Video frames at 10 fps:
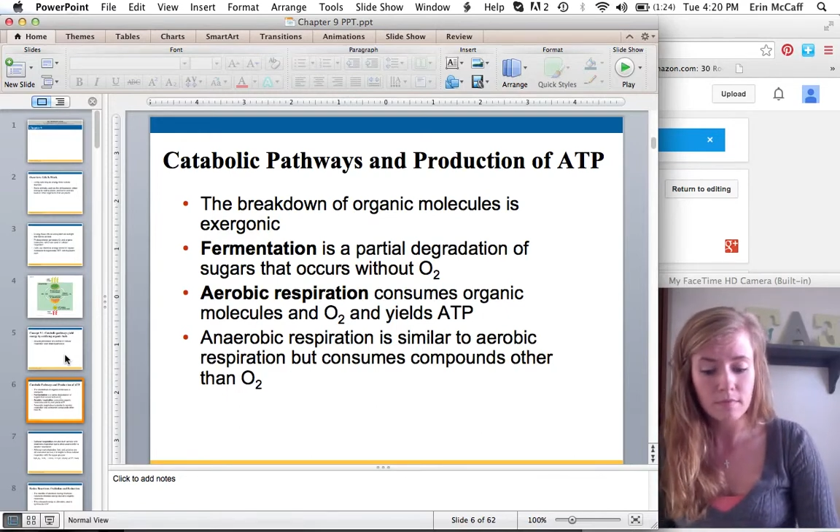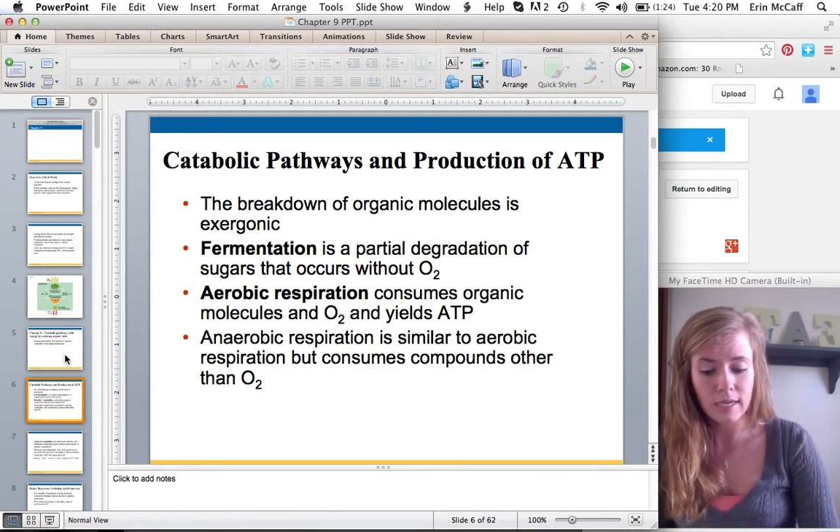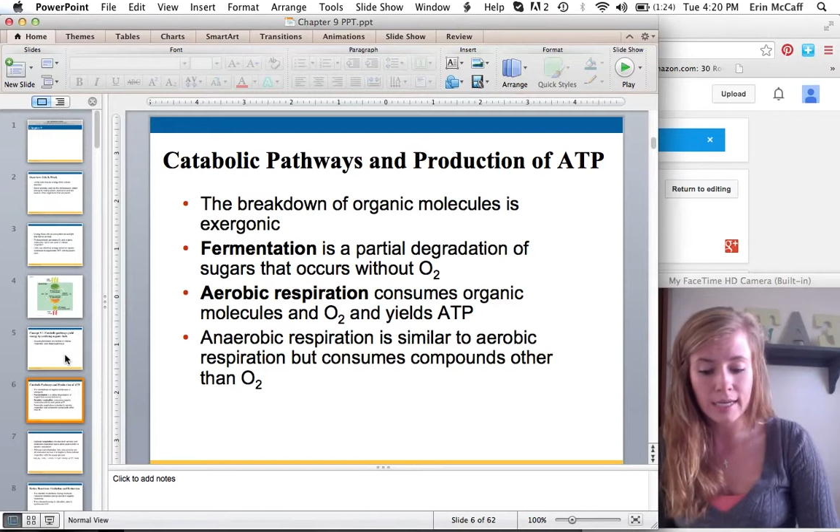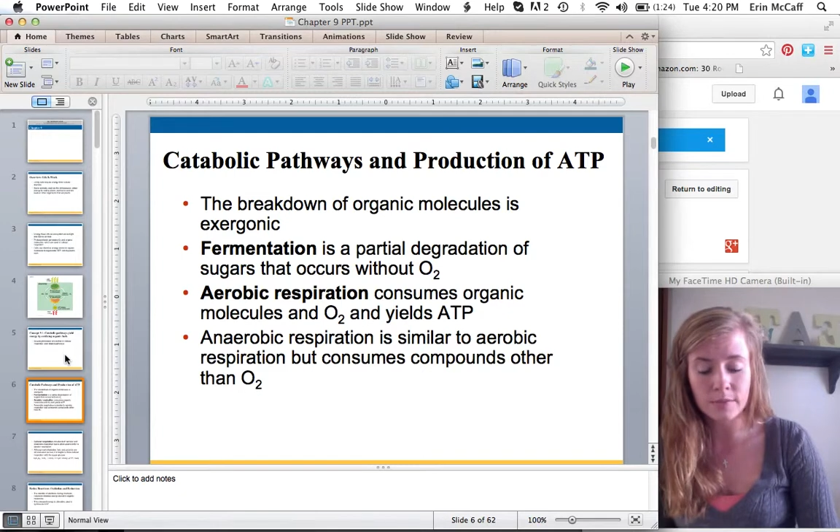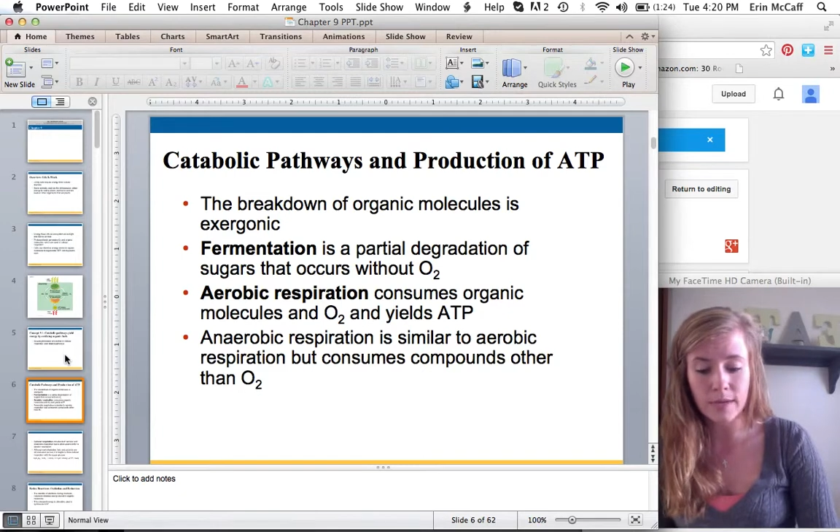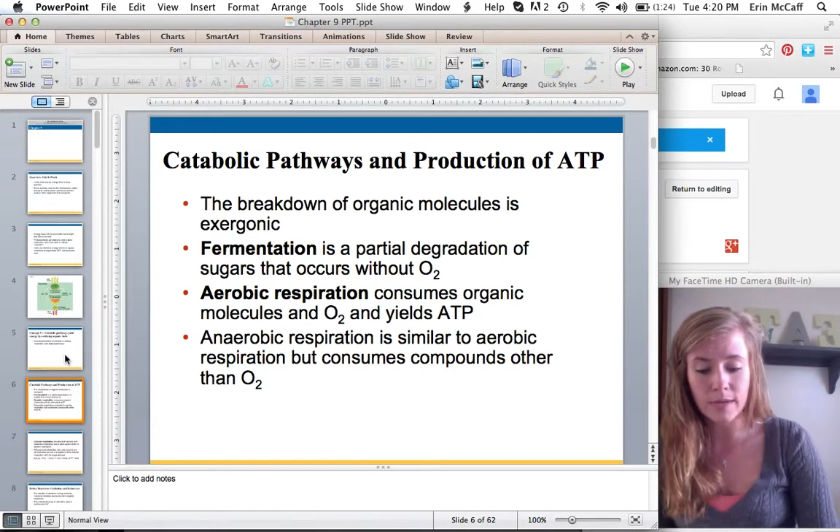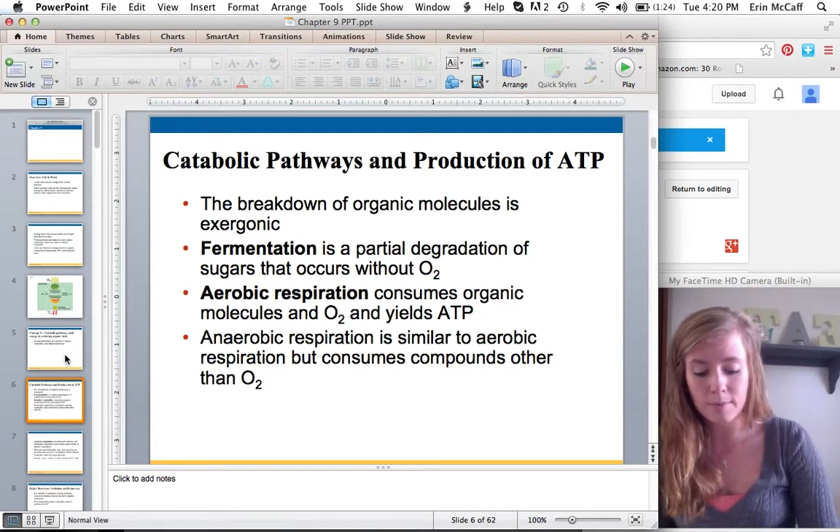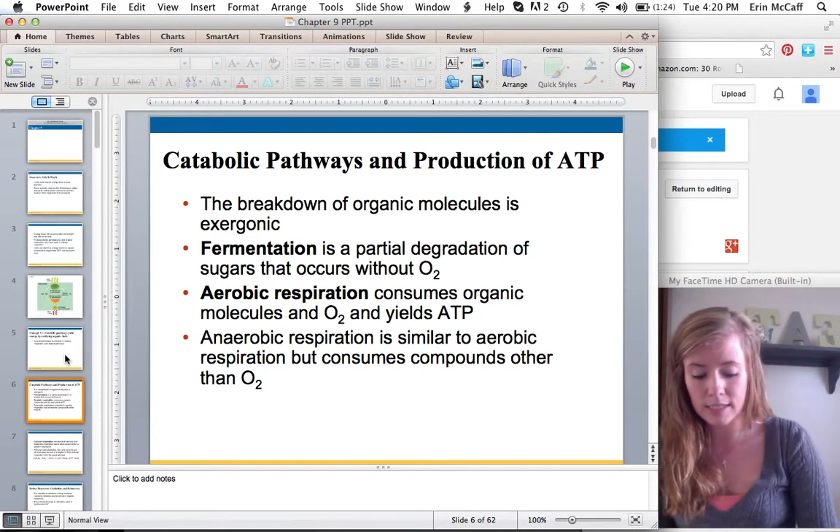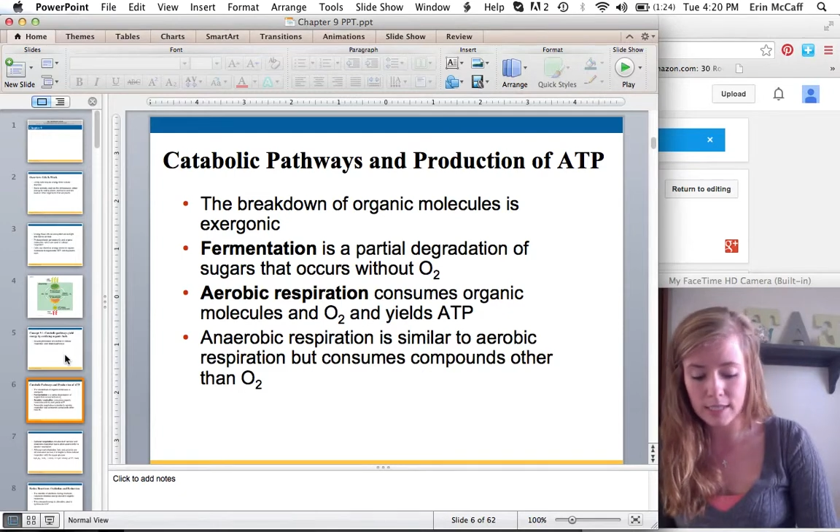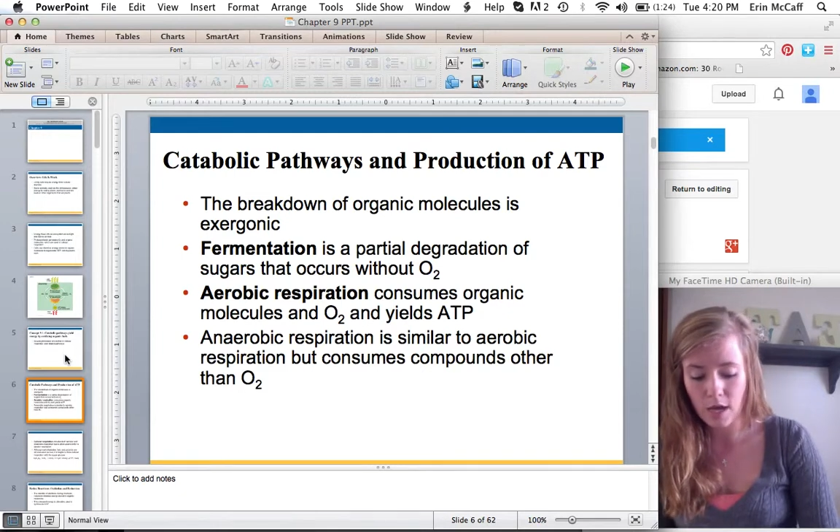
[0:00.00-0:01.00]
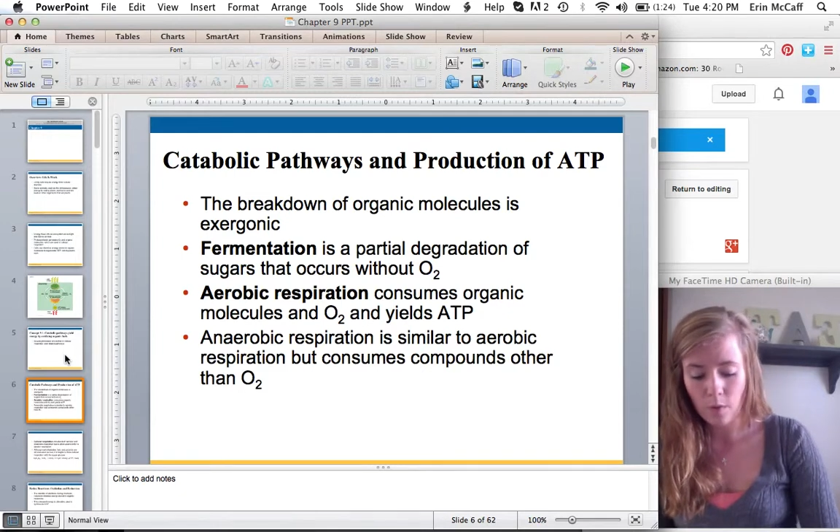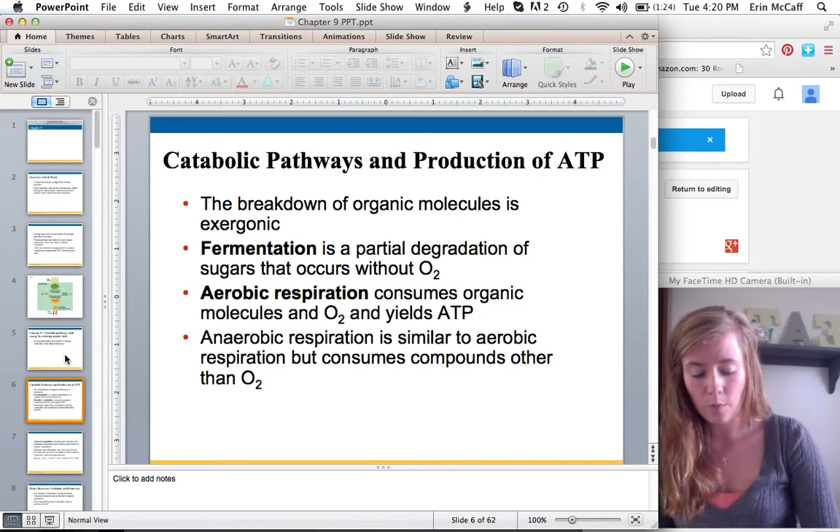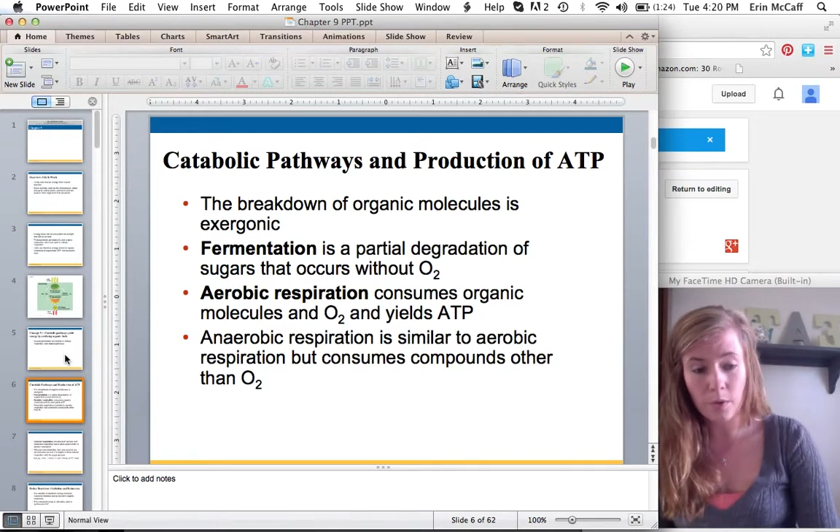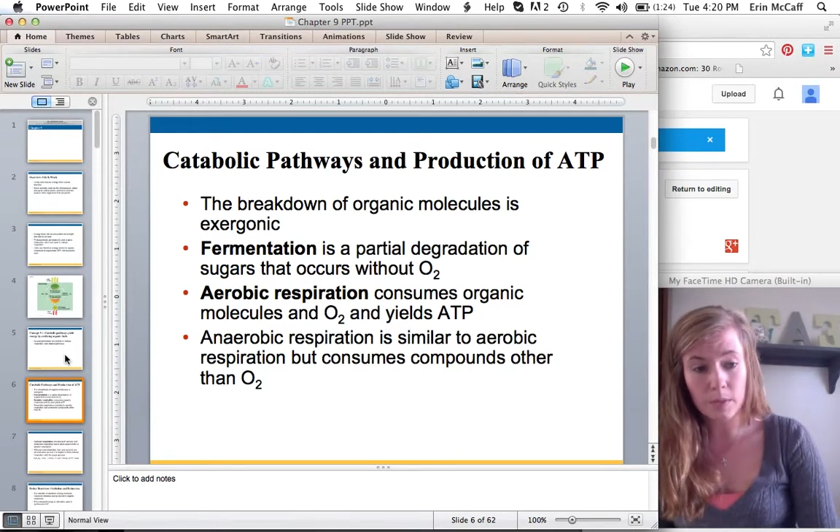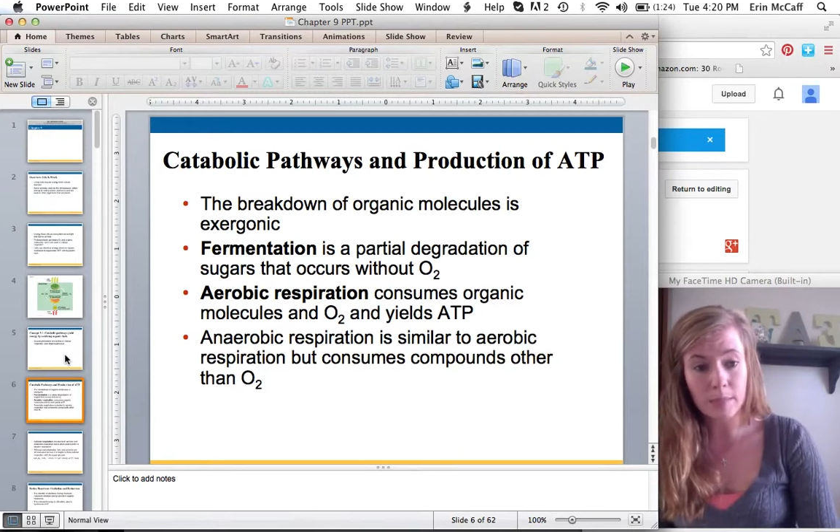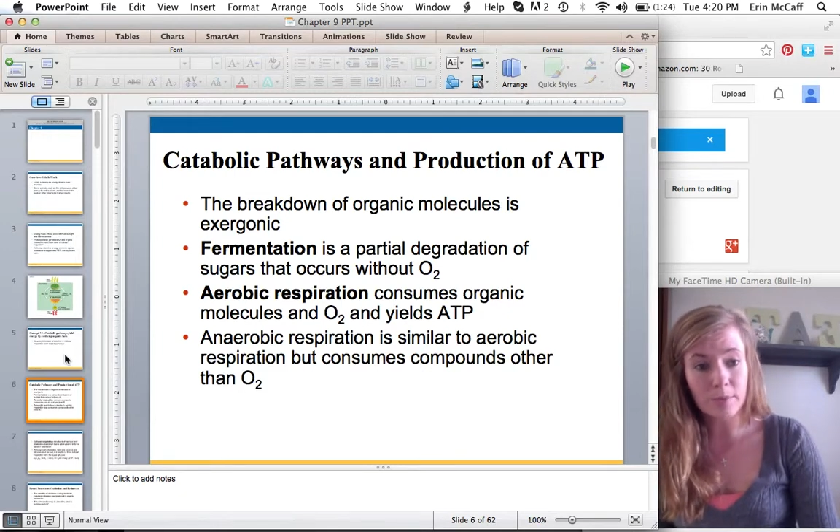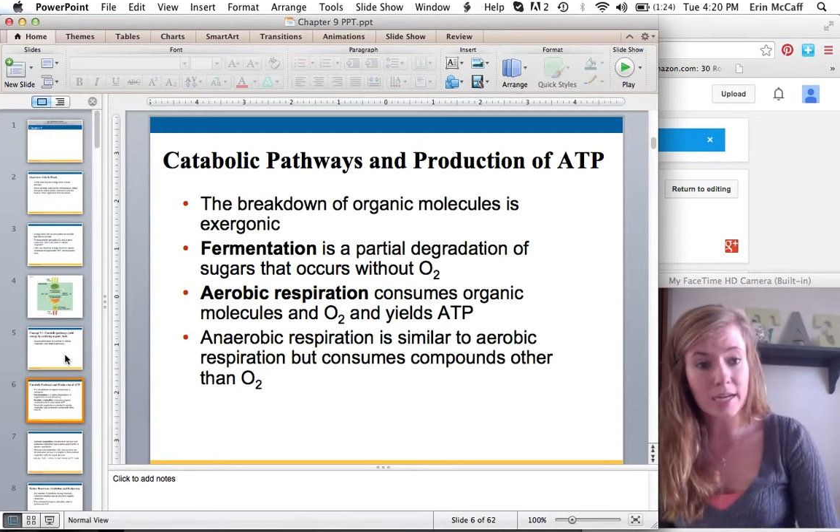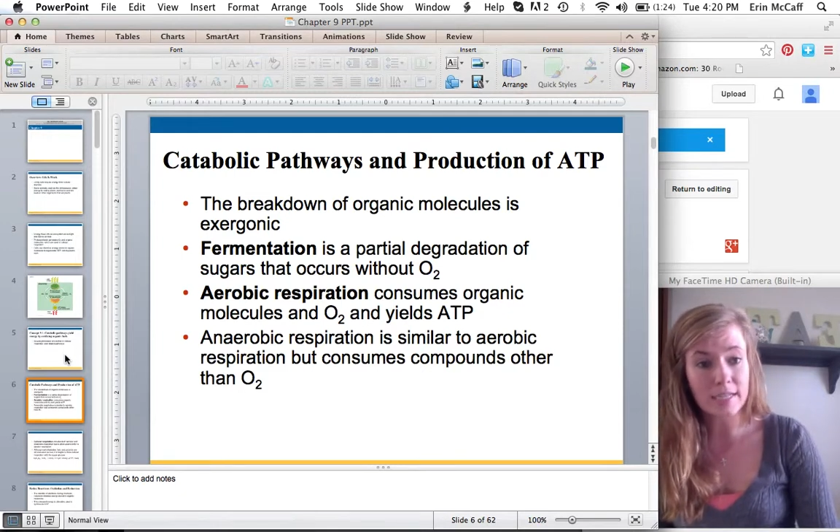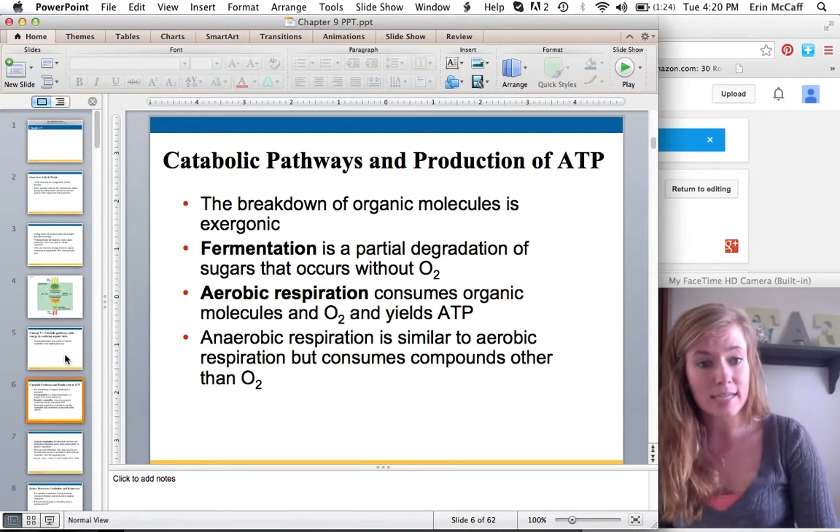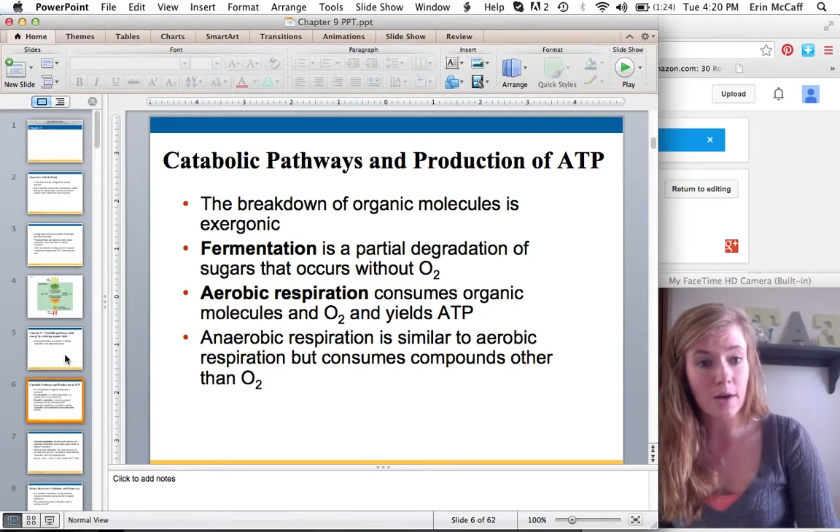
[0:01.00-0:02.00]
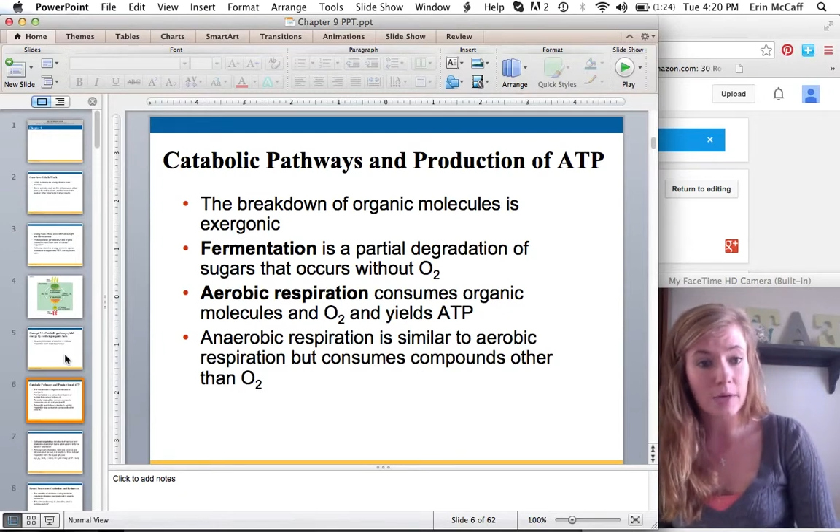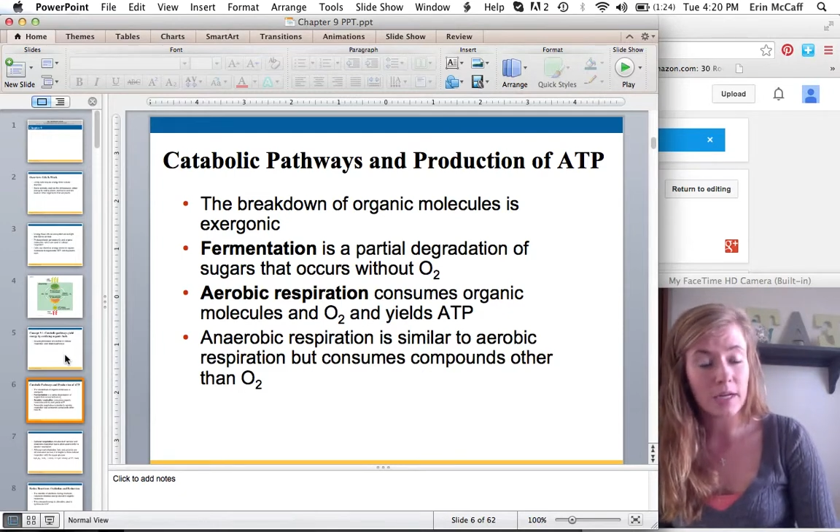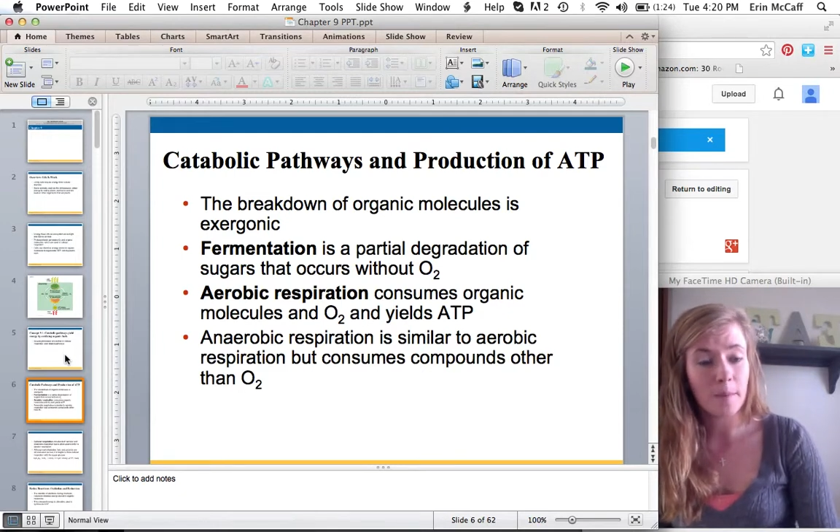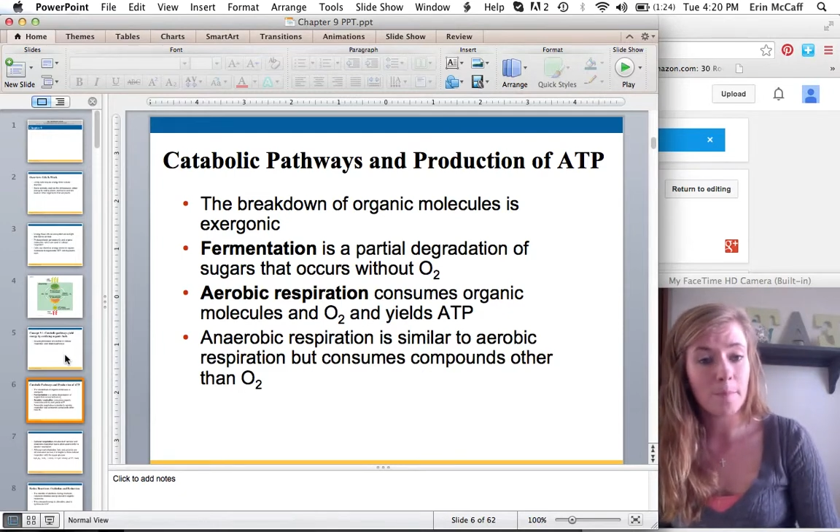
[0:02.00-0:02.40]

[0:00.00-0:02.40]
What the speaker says: And what happens is we only break down